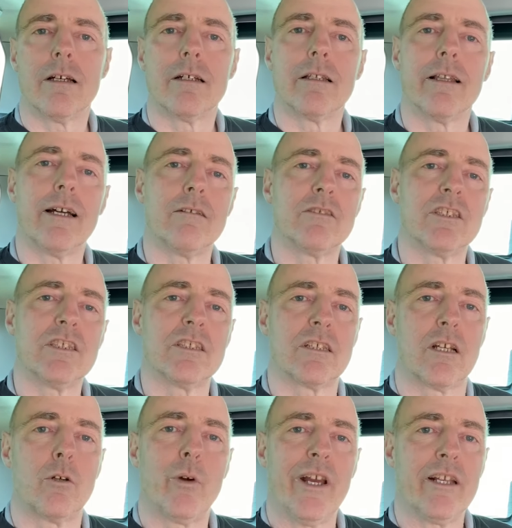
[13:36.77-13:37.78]
that was just a
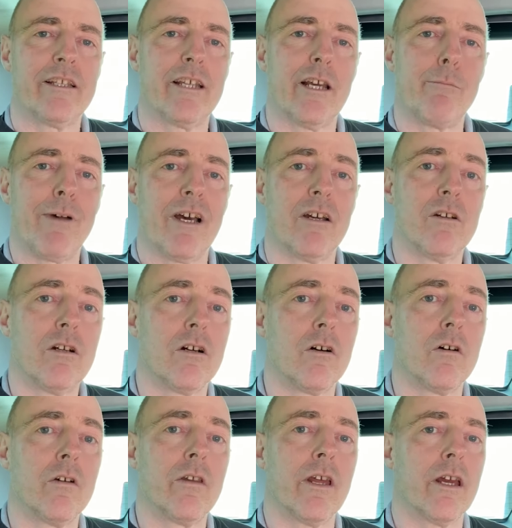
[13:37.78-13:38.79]
quick demo
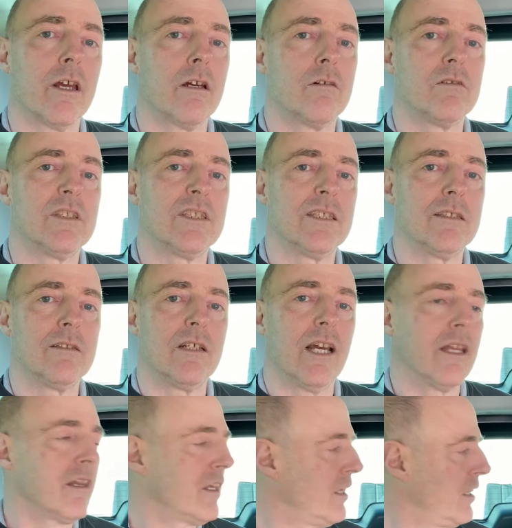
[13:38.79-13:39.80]
on how to
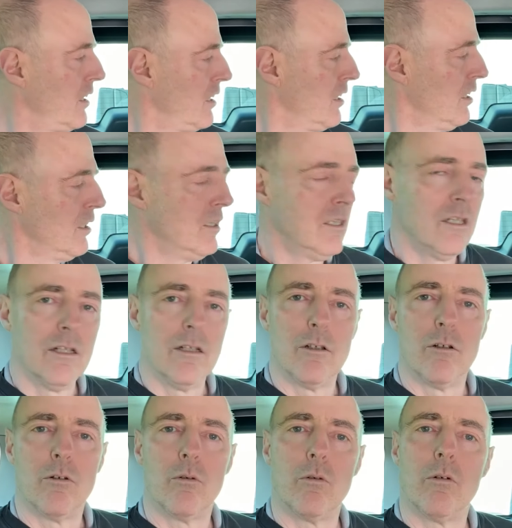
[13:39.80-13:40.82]
get the
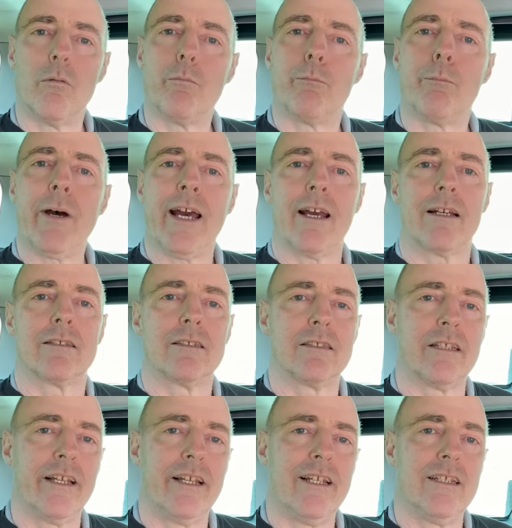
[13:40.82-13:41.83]
back
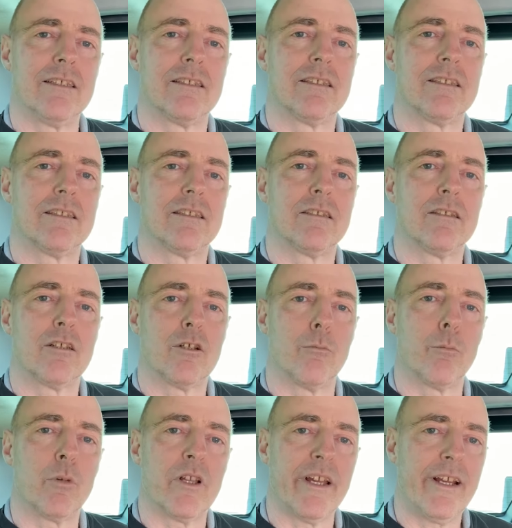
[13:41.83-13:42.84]
seats
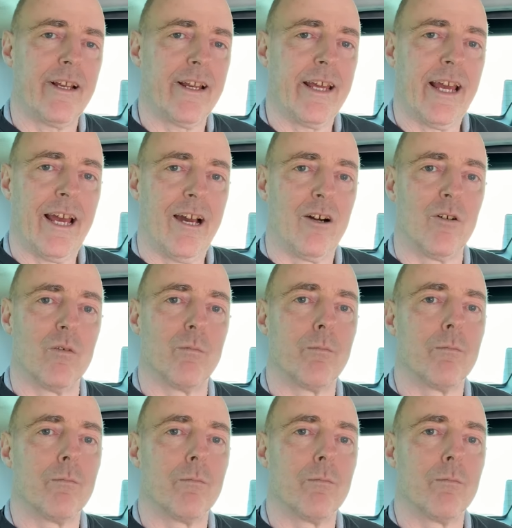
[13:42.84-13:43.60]
completely out.